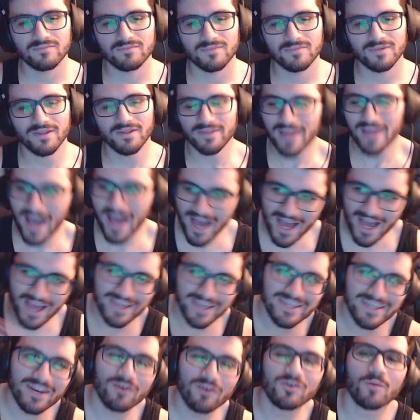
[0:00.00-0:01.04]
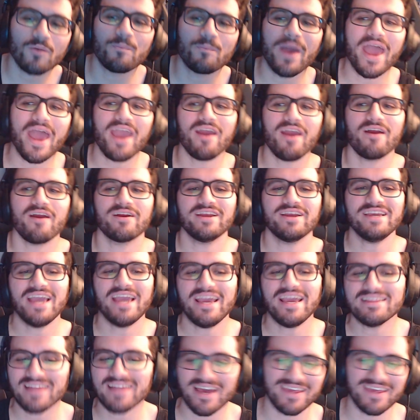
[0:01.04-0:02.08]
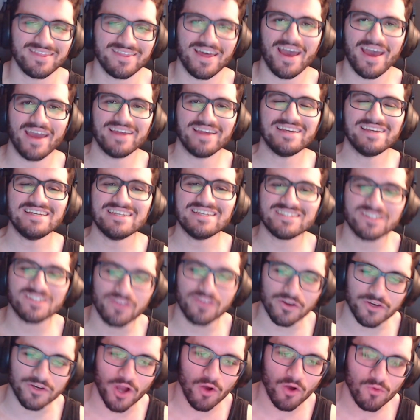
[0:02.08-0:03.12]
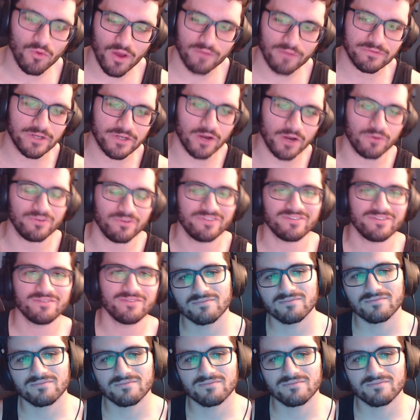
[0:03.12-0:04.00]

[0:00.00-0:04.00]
Nah, he don't compare. He ain't like that. He is the goat of goats.